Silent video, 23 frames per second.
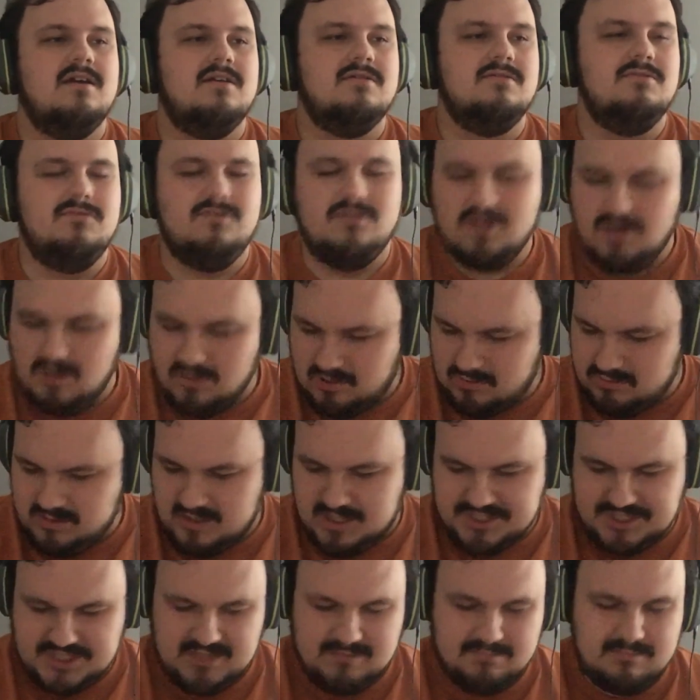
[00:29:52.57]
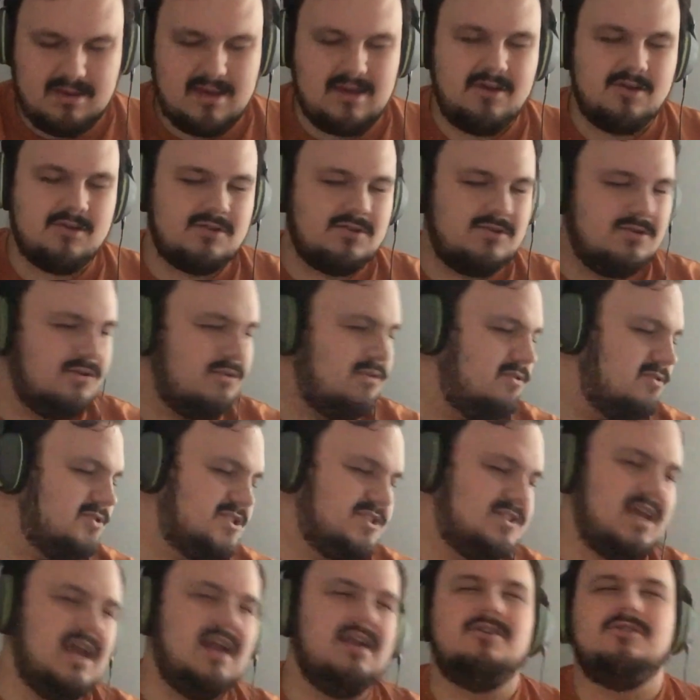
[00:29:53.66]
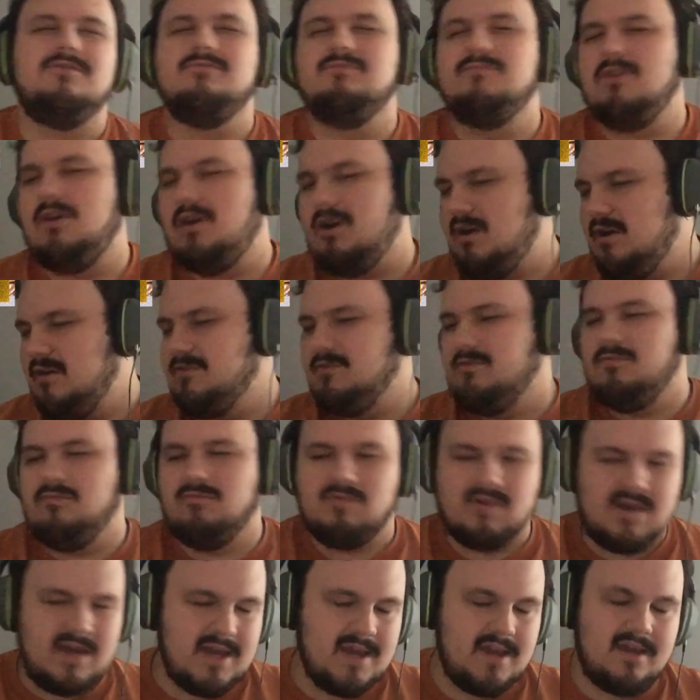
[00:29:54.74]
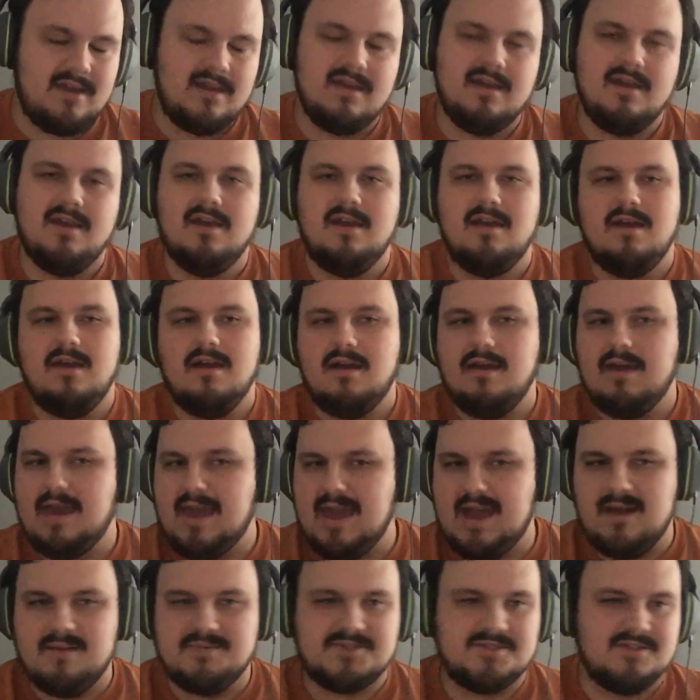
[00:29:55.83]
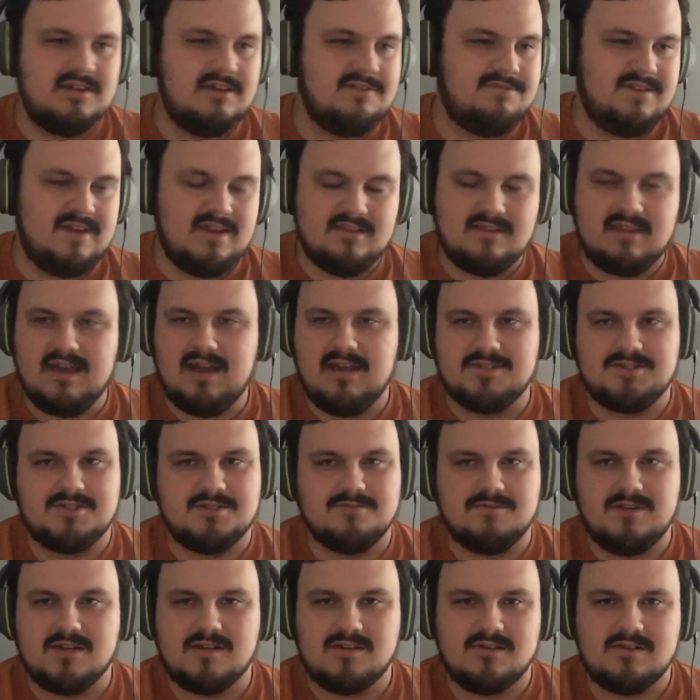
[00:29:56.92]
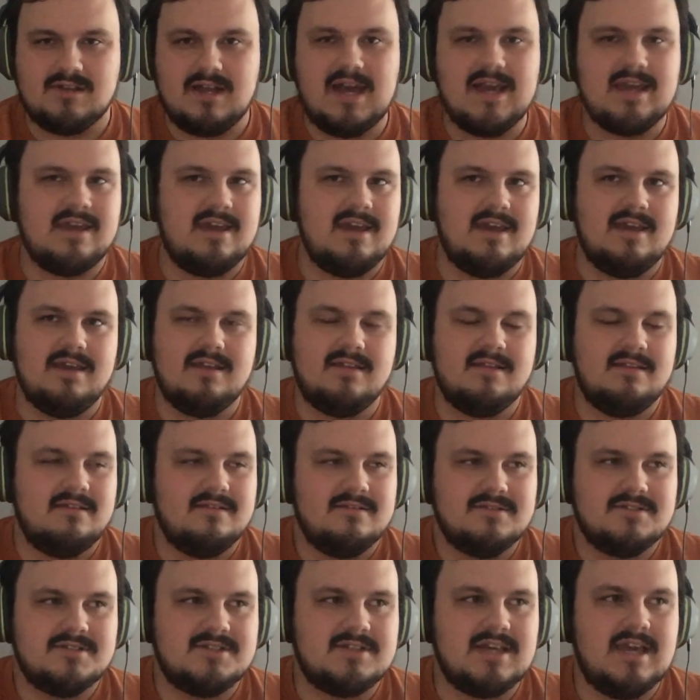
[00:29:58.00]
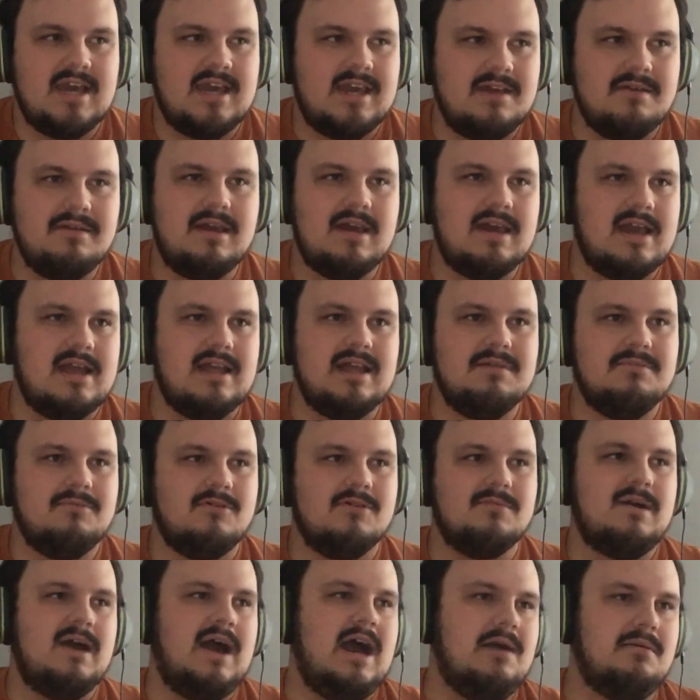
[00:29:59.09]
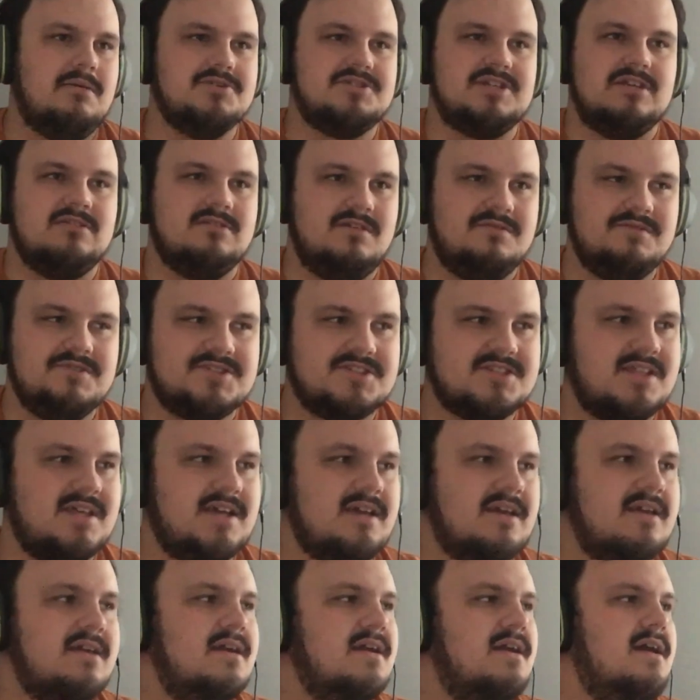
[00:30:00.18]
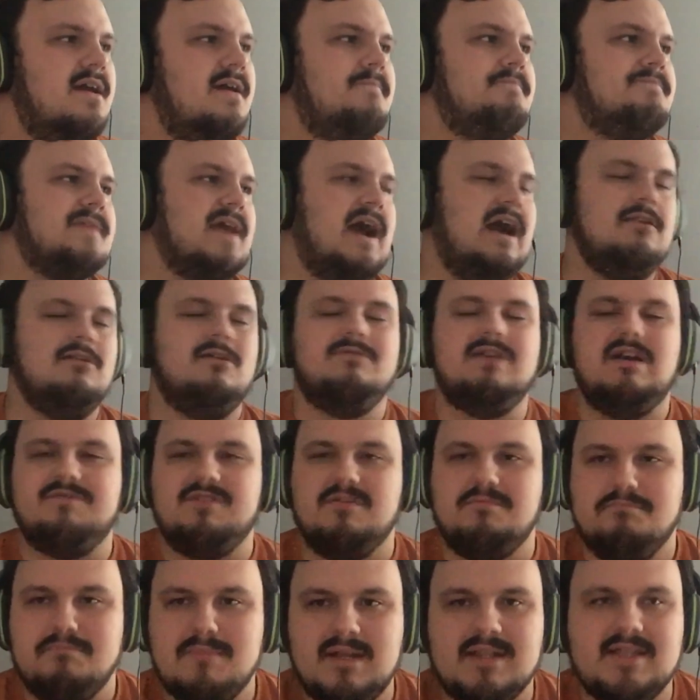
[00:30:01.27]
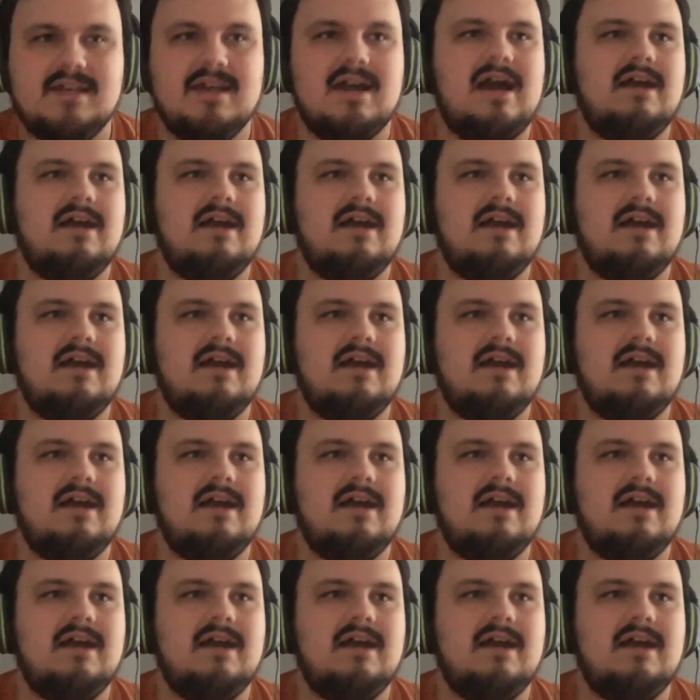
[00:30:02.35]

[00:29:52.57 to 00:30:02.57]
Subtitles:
No question about it. Gold standard all the way. Absolutely fantastic record. I can't say any more about how much I love this thing. I love every minute.